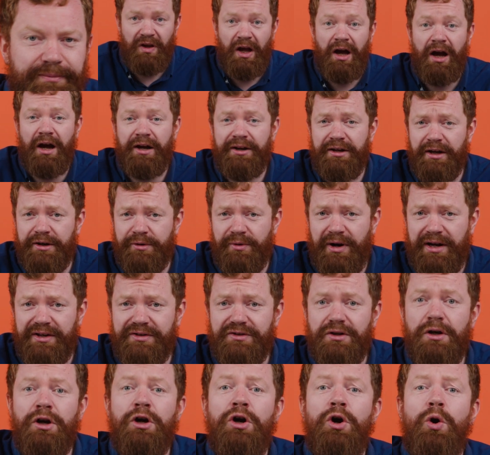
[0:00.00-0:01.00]
I
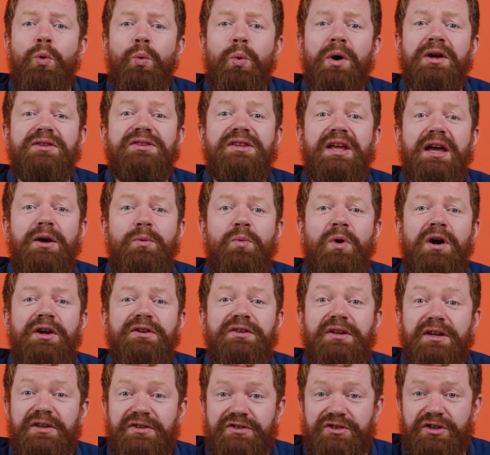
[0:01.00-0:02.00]
digress. What they
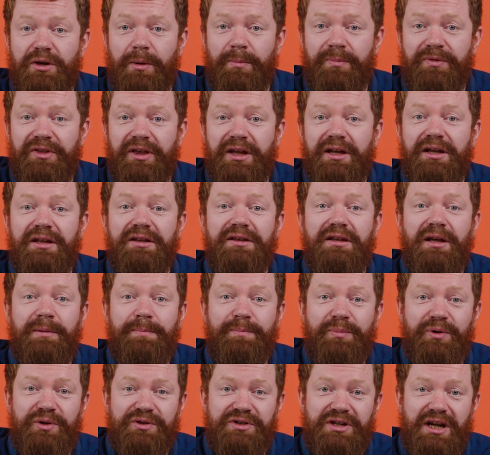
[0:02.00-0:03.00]
want is something
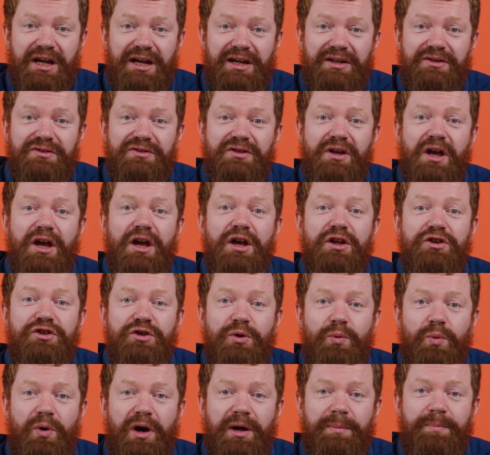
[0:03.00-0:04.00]
that pertains to
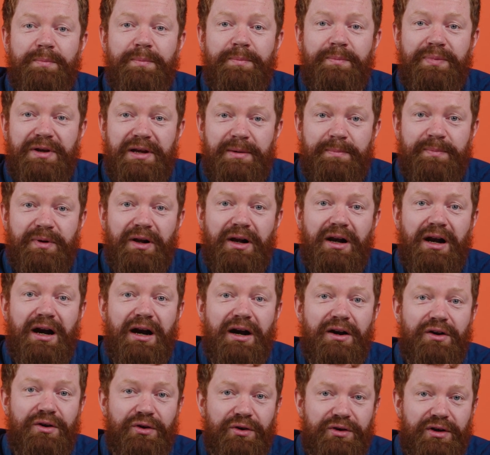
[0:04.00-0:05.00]
what people
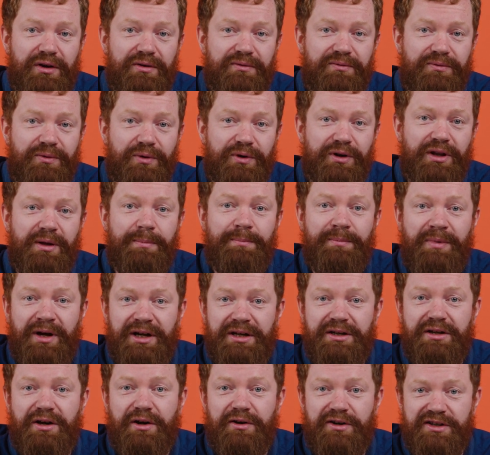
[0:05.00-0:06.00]
are looking for that
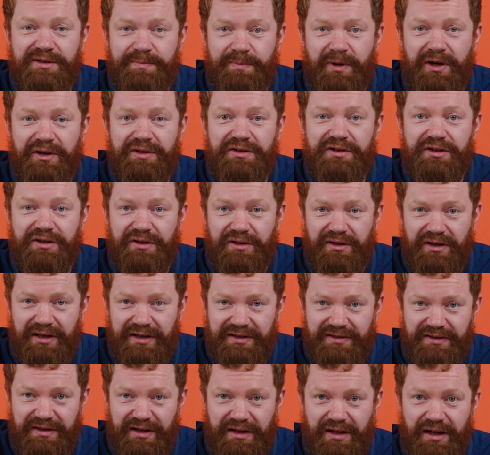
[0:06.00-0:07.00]
might correspond to your
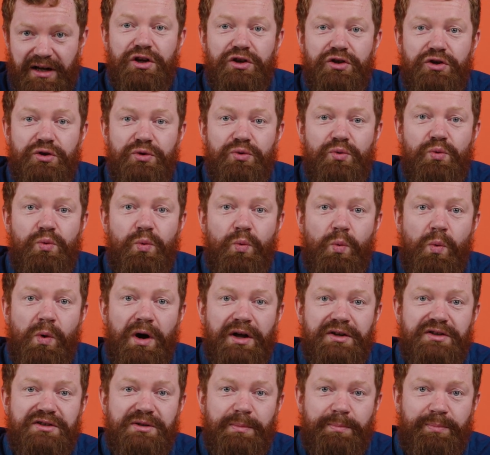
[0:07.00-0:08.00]
listing. You
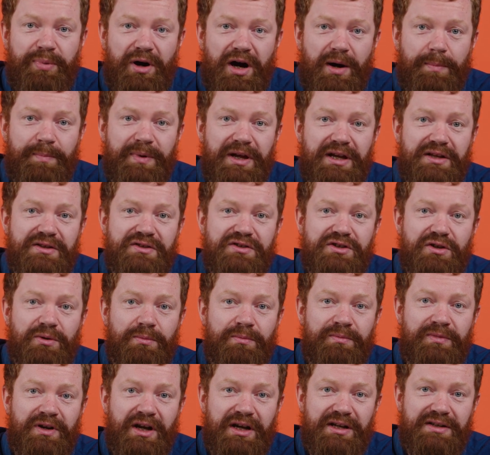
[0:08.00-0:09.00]
want to pop in
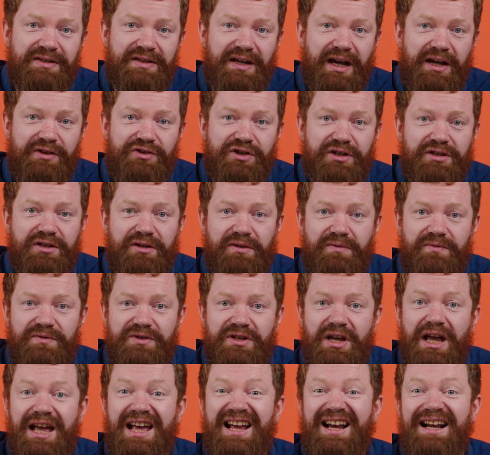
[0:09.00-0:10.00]
some nice
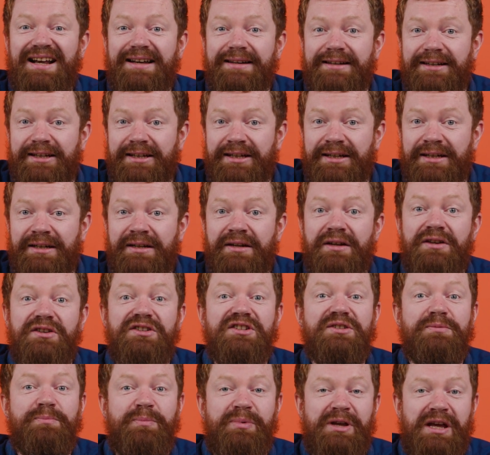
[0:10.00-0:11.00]
adjectives: clean,
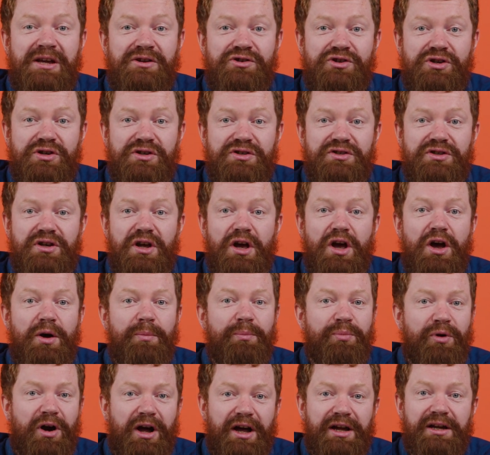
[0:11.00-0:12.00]
spacious,
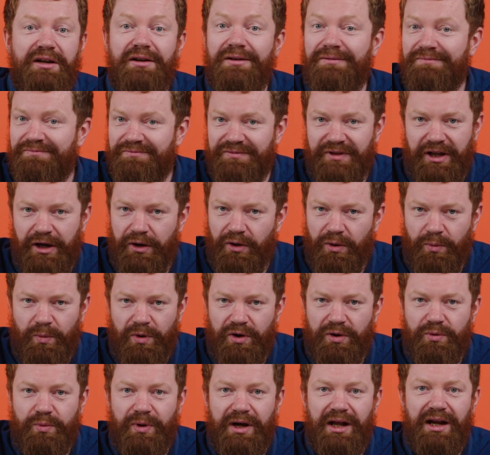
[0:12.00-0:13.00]
bright, they all
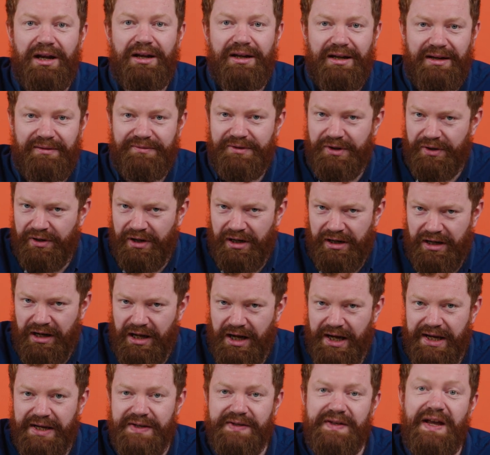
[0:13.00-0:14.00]
work well if they're not
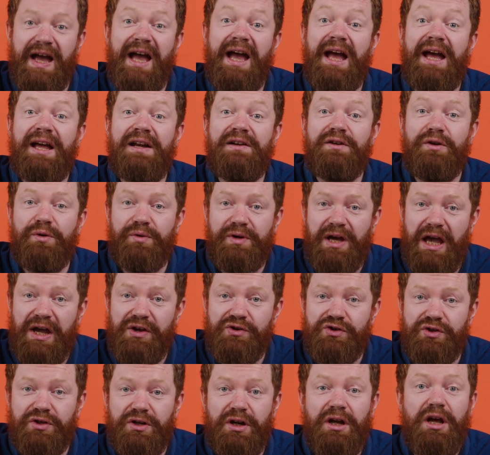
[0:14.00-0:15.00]
lies, and
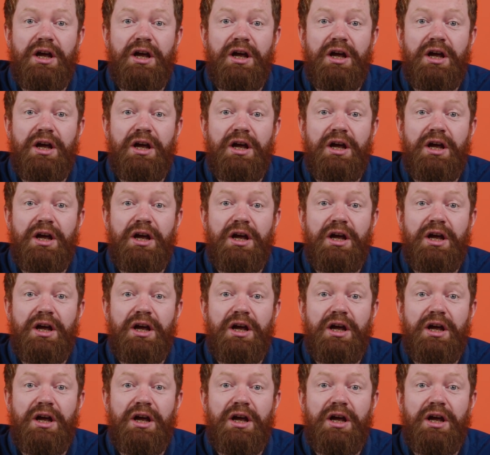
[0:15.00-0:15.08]
location.